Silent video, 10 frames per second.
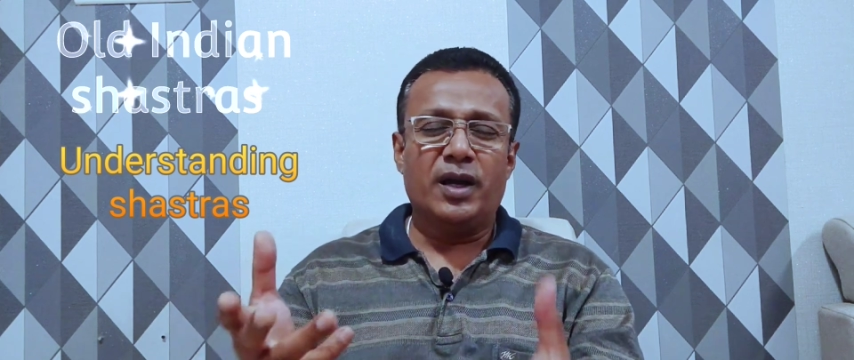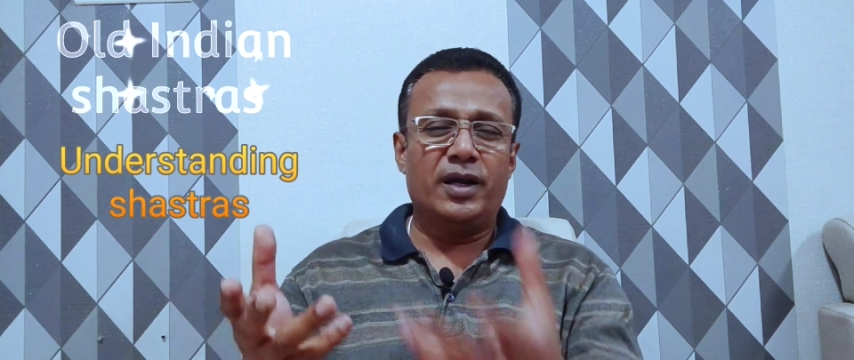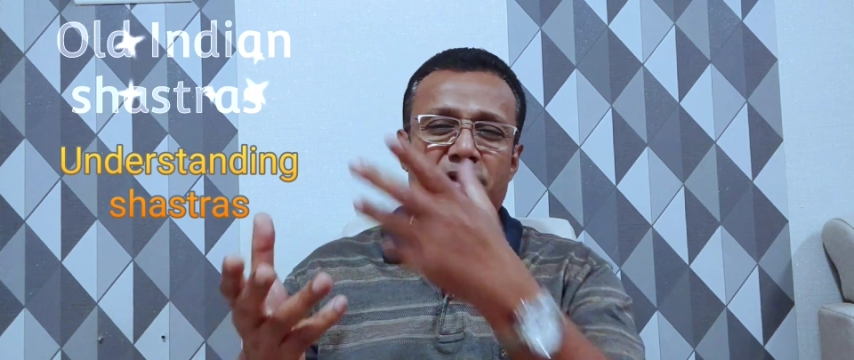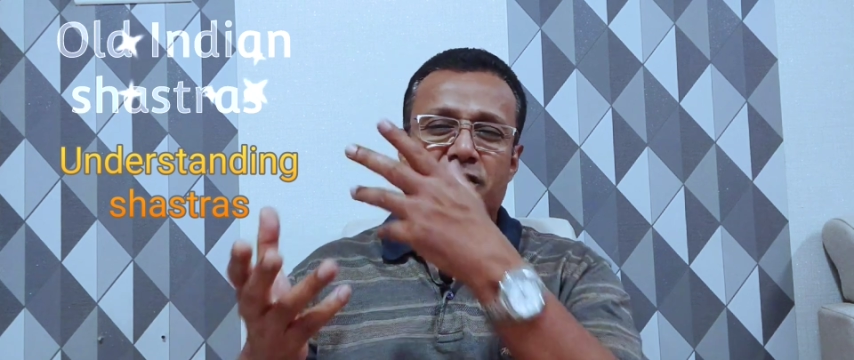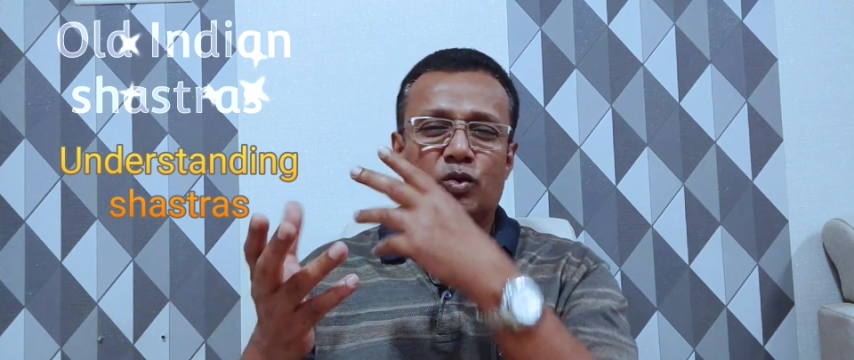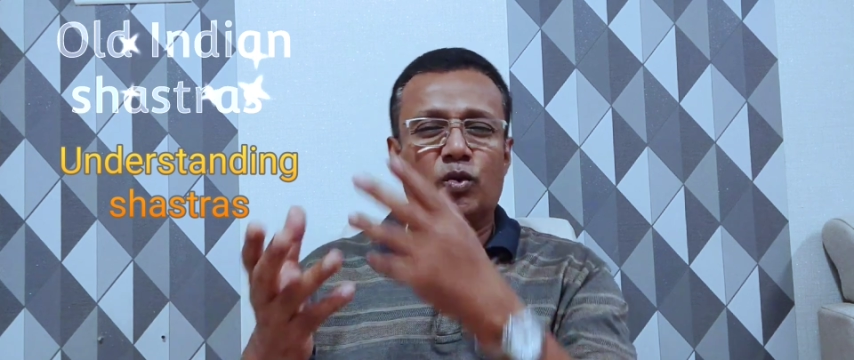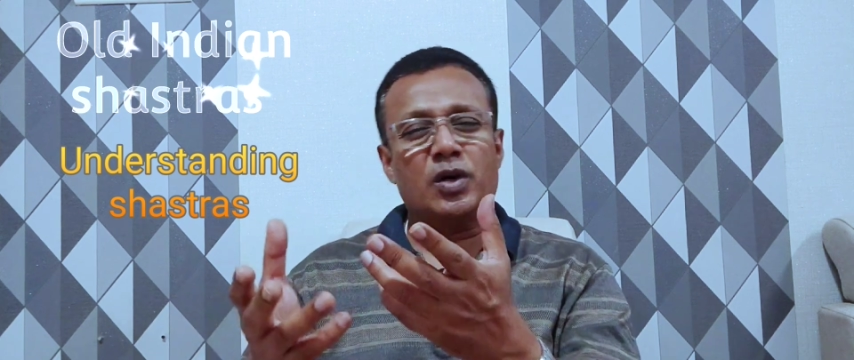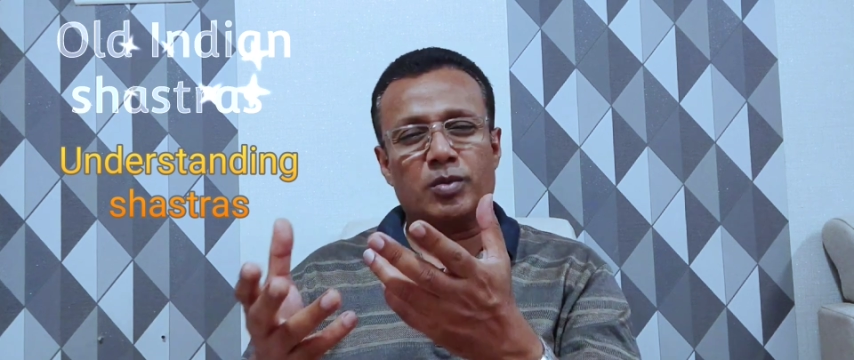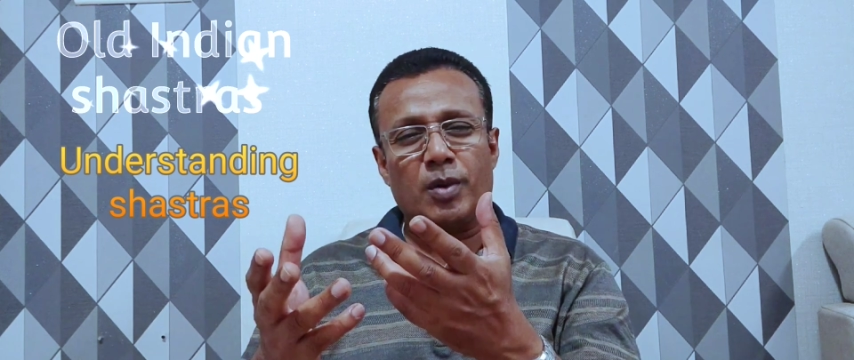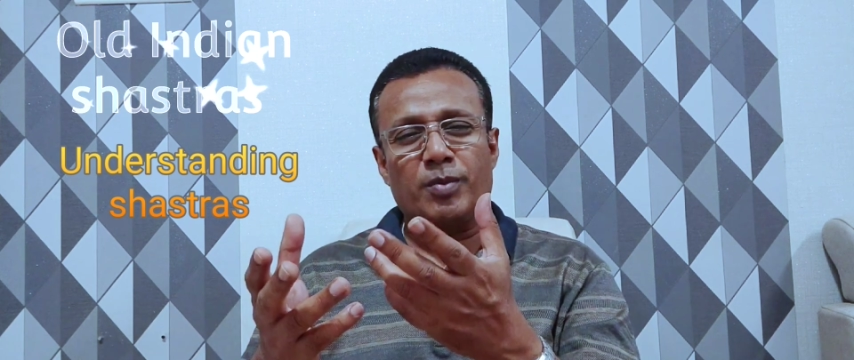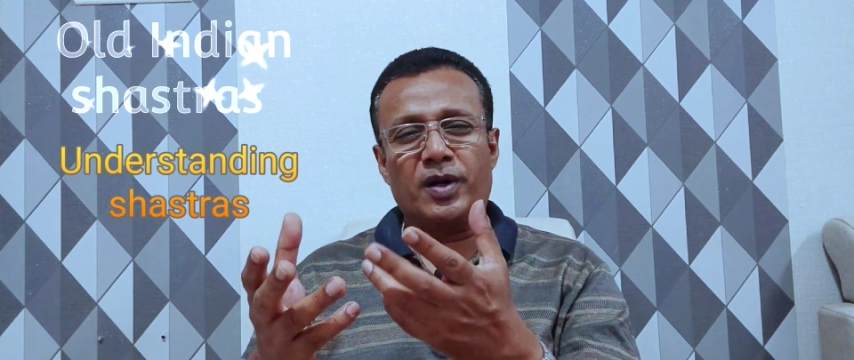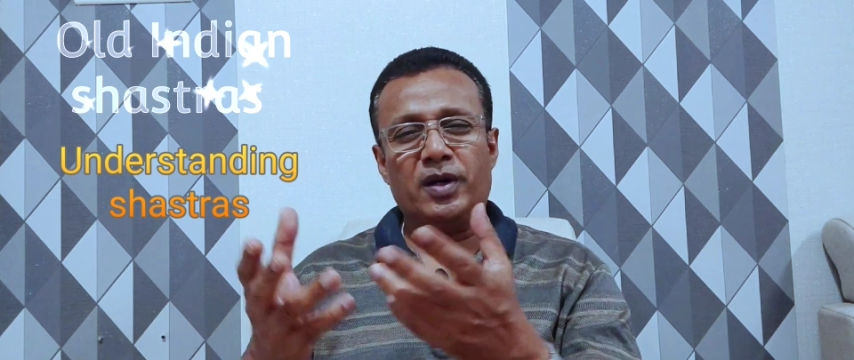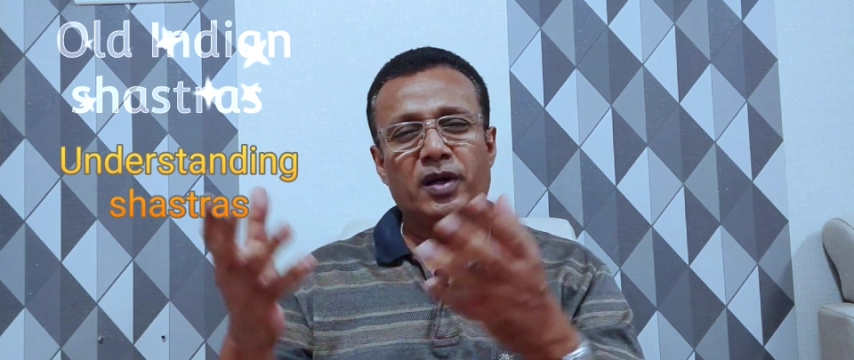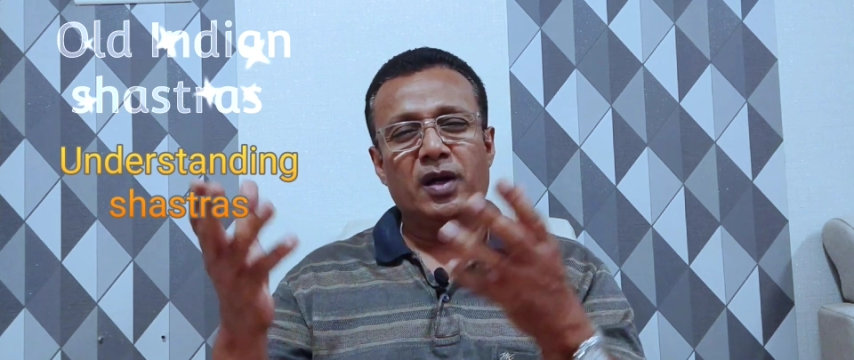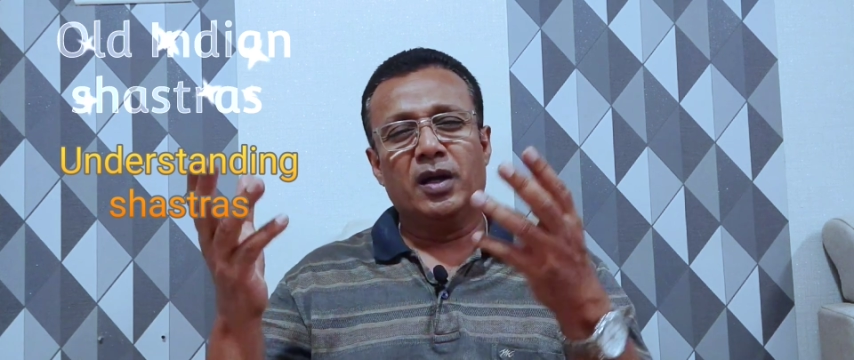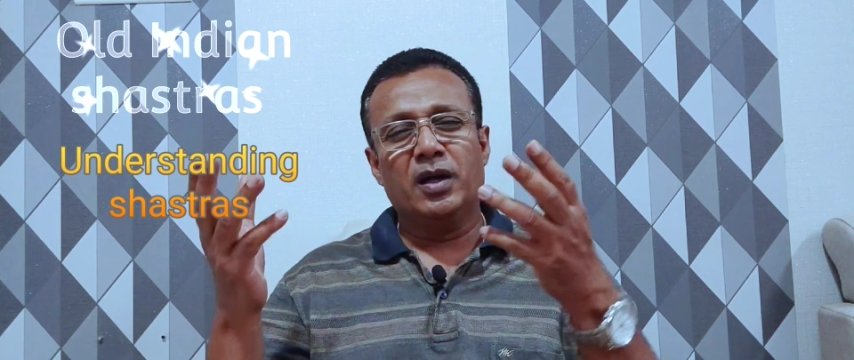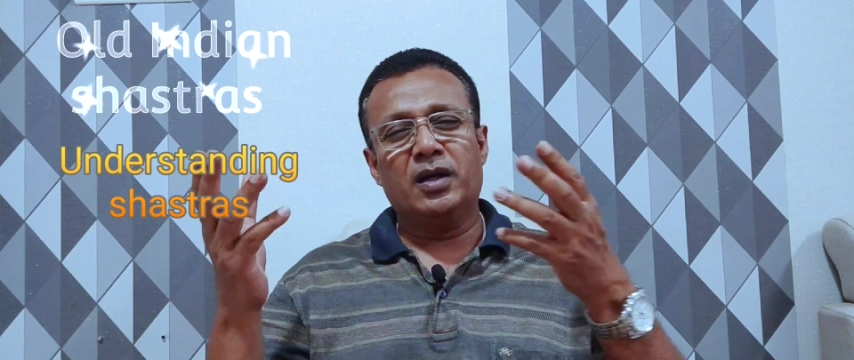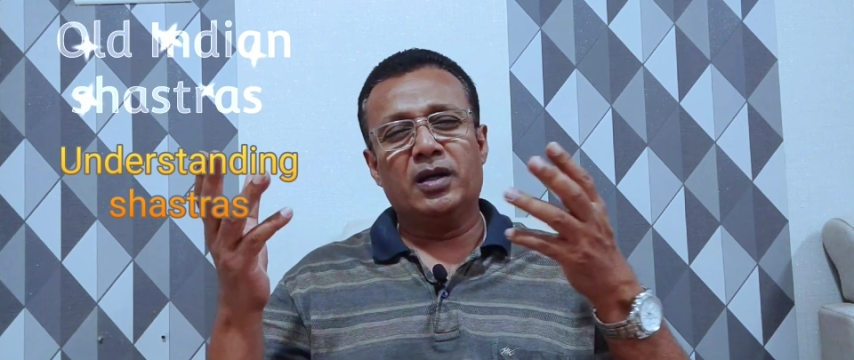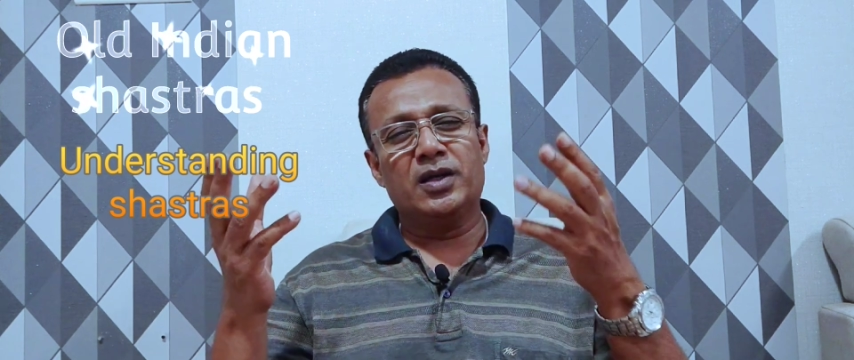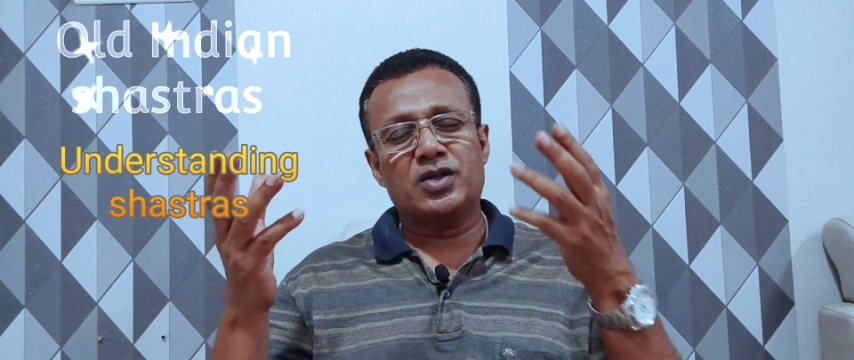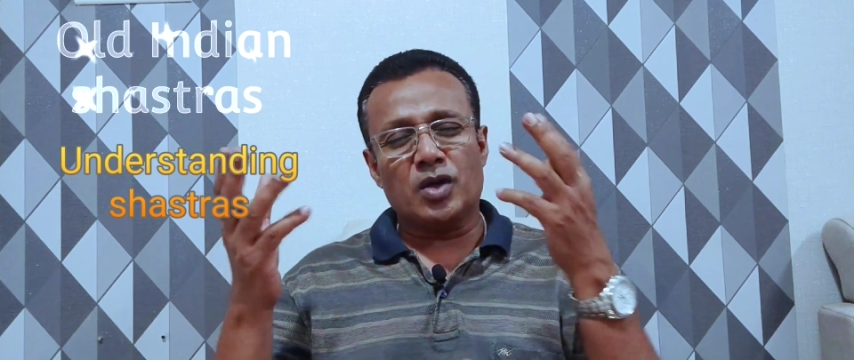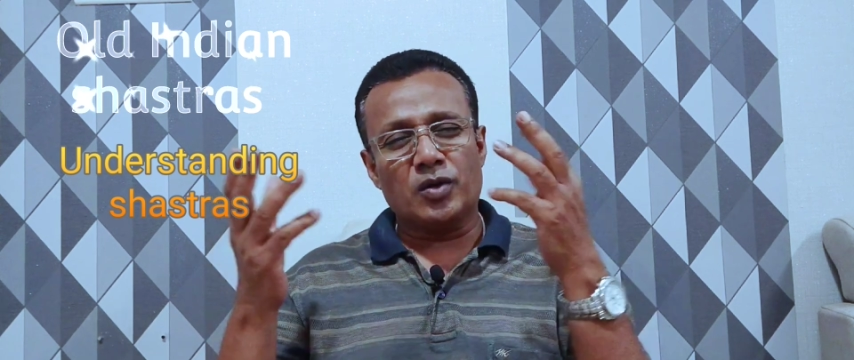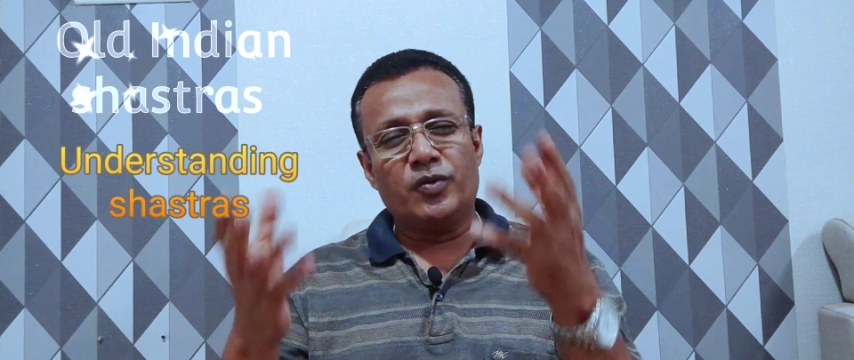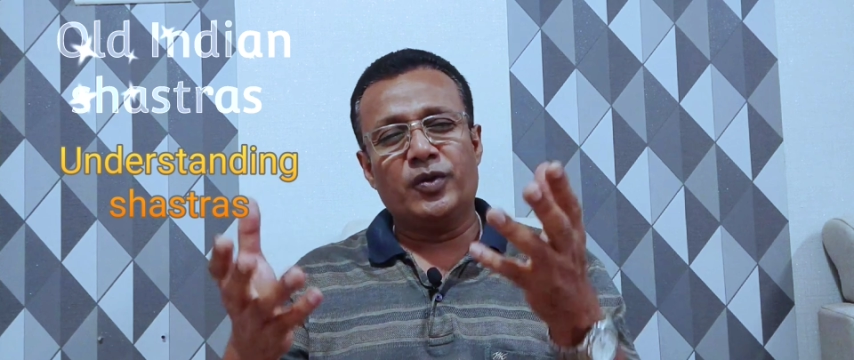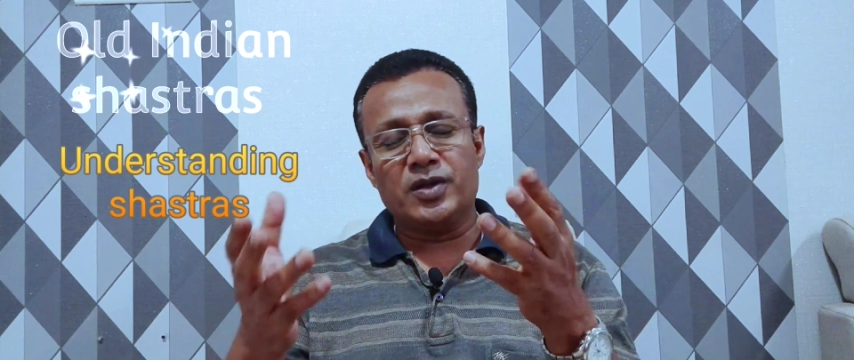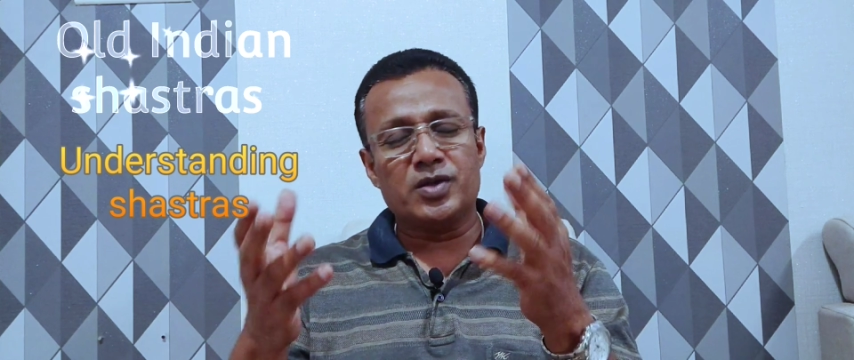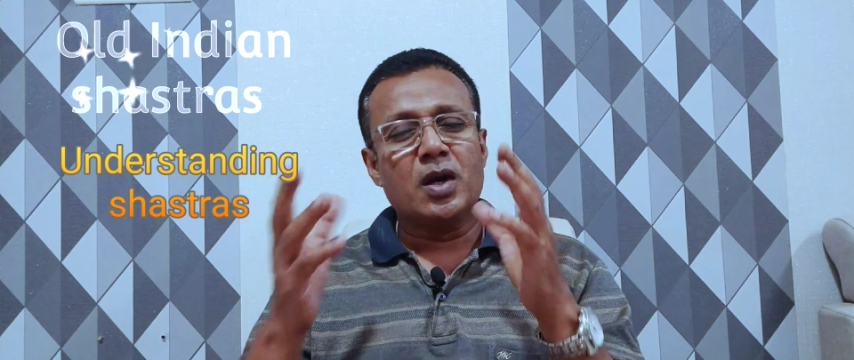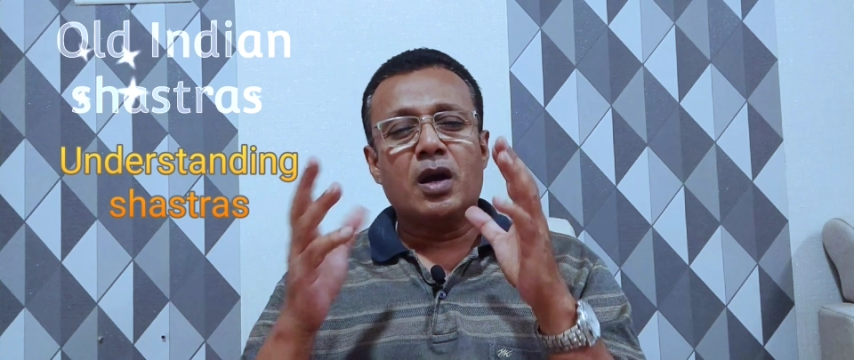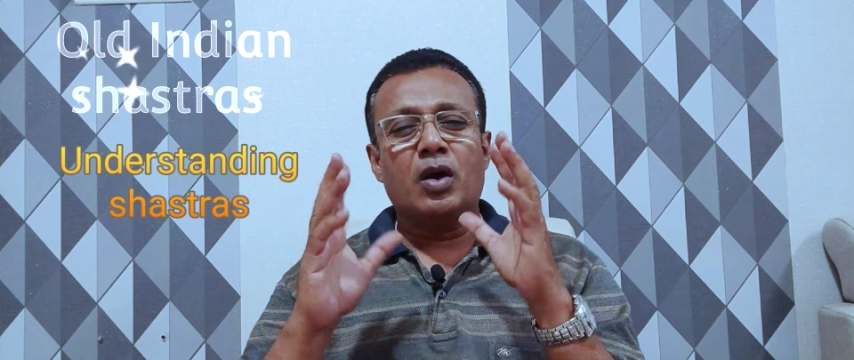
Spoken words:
it doesn't work properly, it's all foolish.